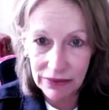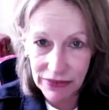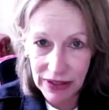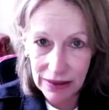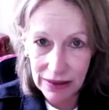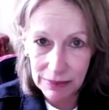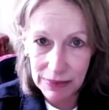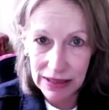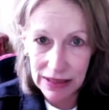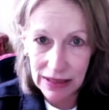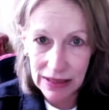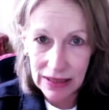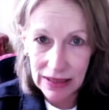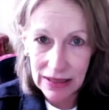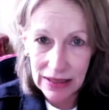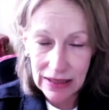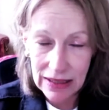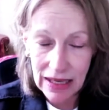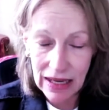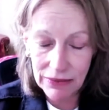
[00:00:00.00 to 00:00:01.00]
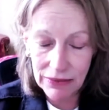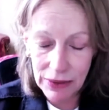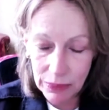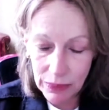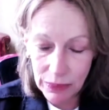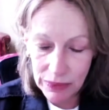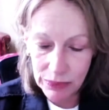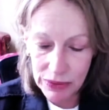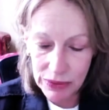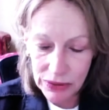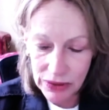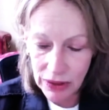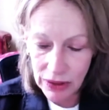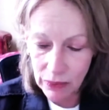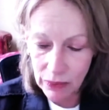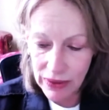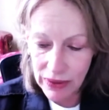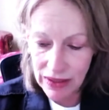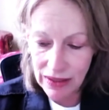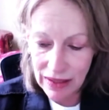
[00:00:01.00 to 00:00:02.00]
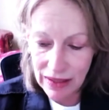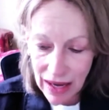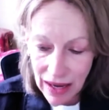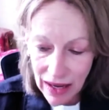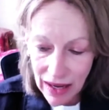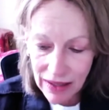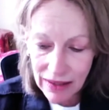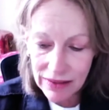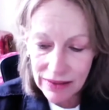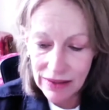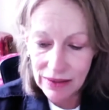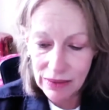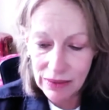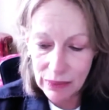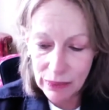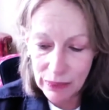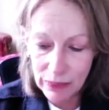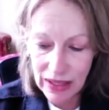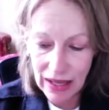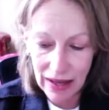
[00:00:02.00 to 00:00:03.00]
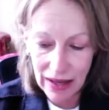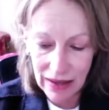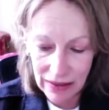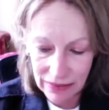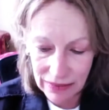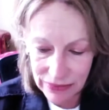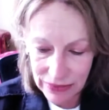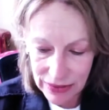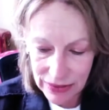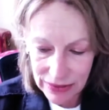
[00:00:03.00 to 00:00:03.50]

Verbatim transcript: family. Everyone will know what a God we have.